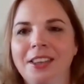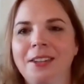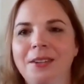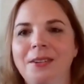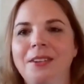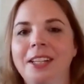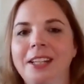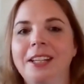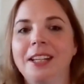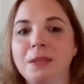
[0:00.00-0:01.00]
through
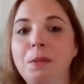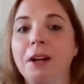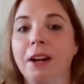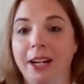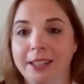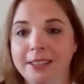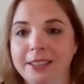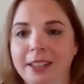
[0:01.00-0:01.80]
the experience,